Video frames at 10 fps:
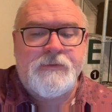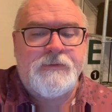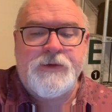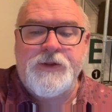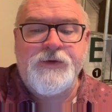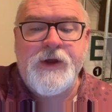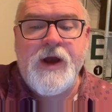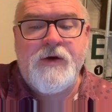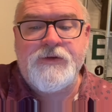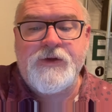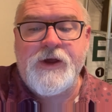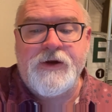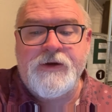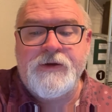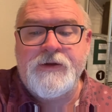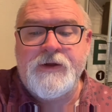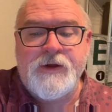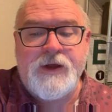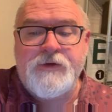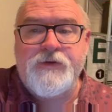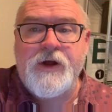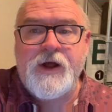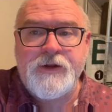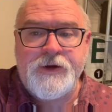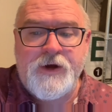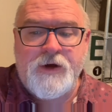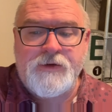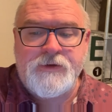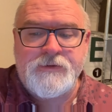But 3 hours later, he had forgotten it all.